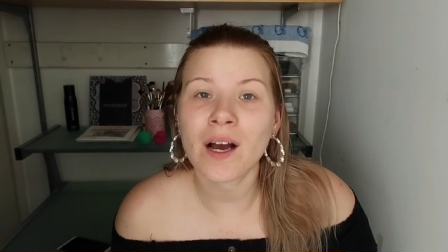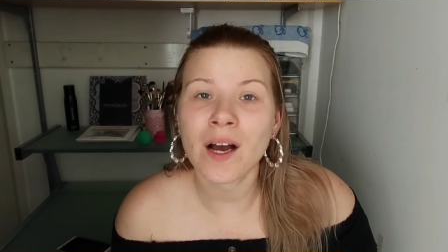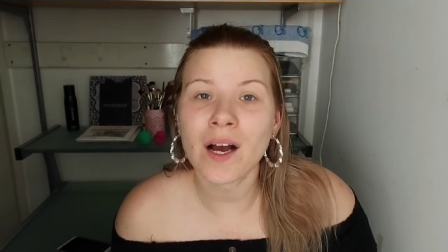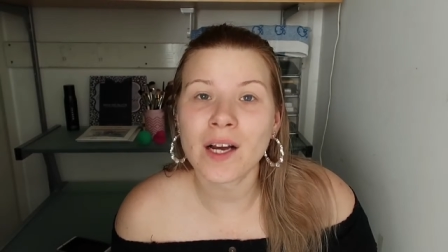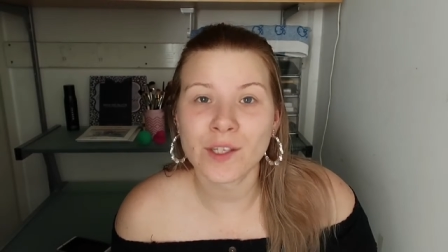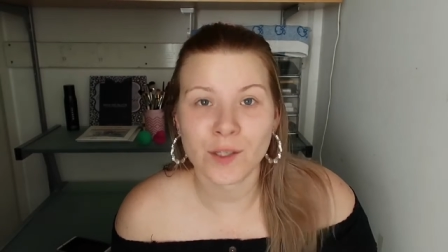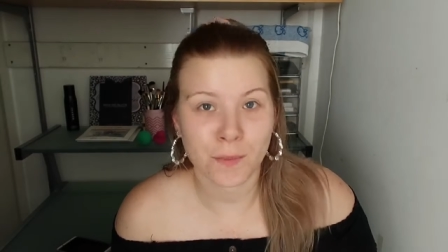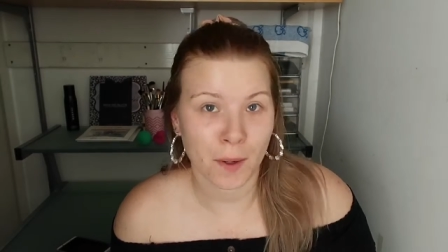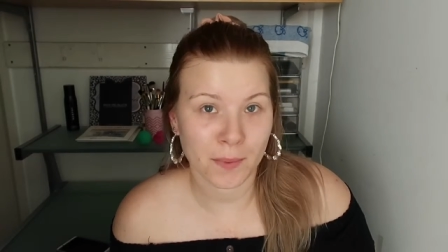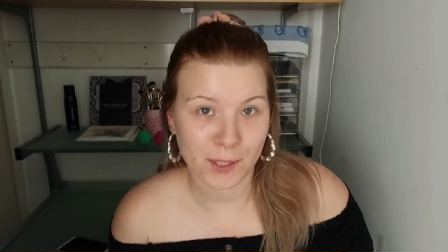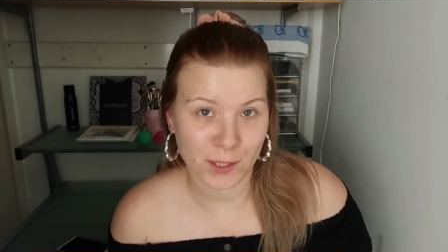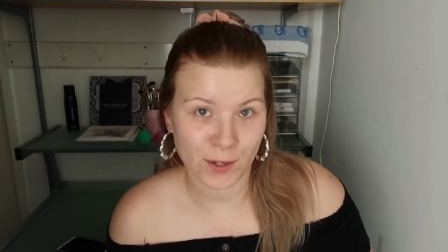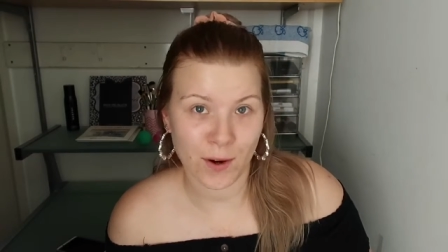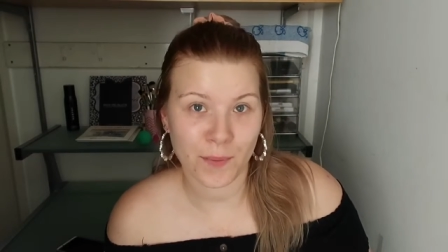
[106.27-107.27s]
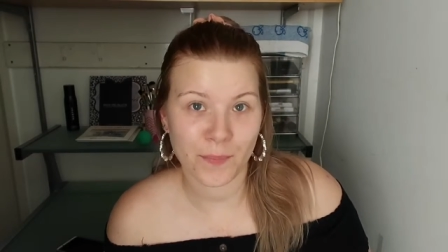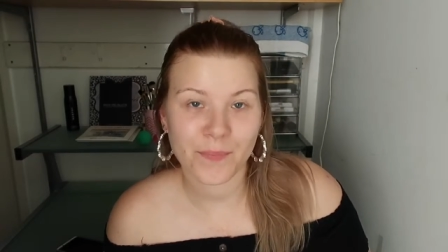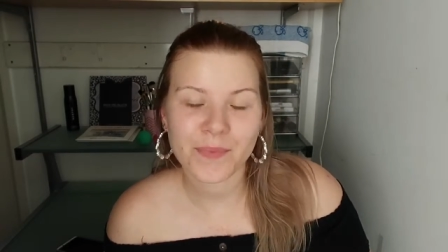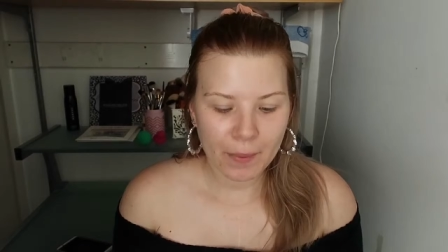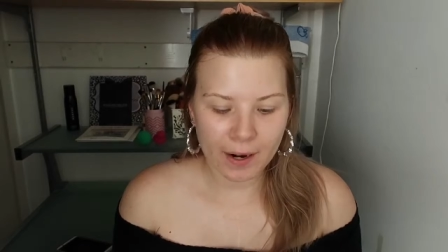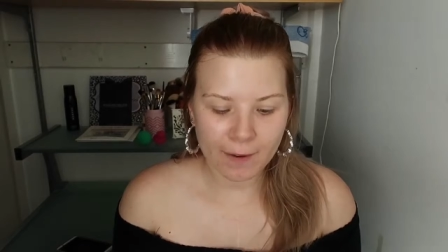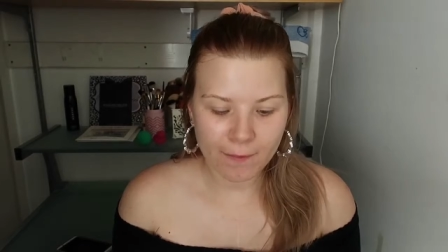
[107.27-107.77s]
ah, I should probably stop.
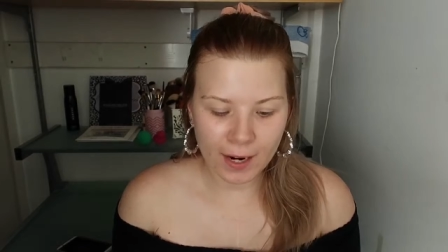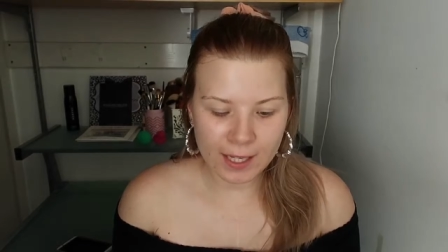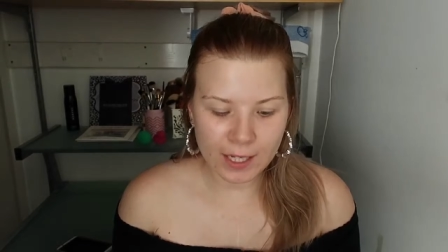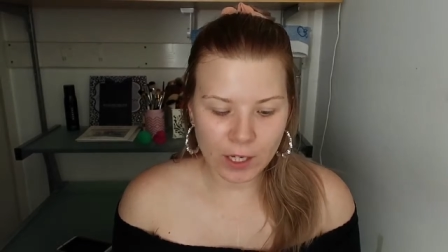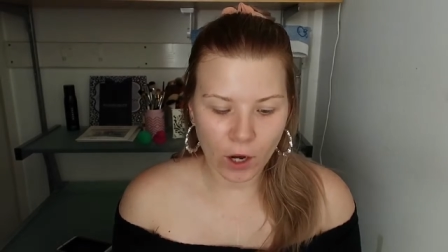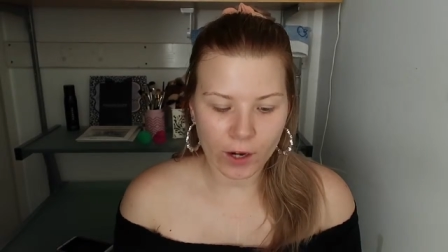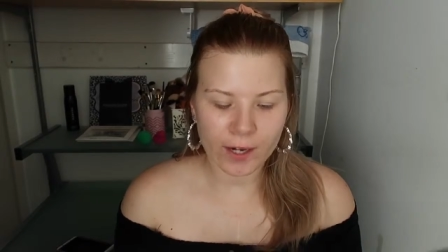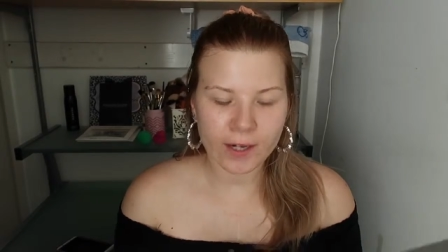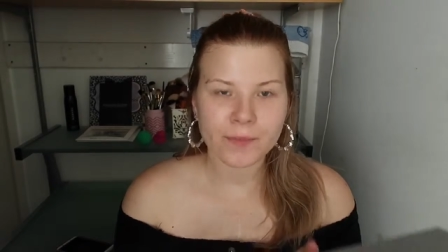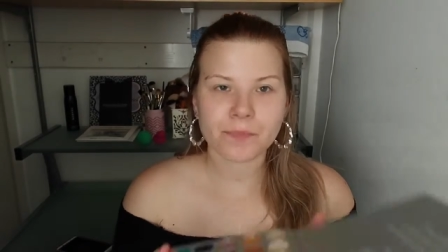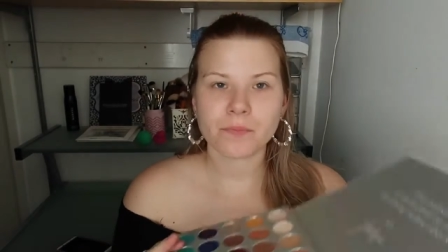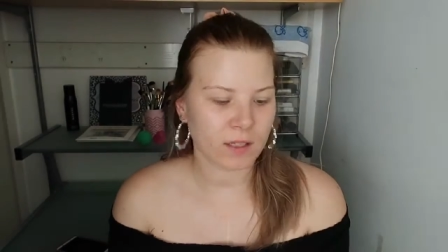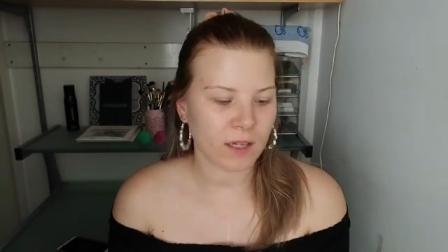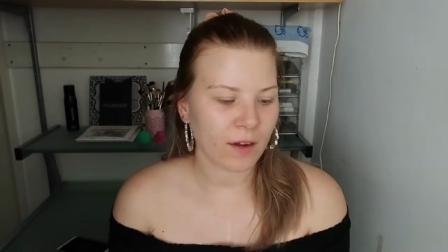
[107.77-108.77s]
But I finally got it.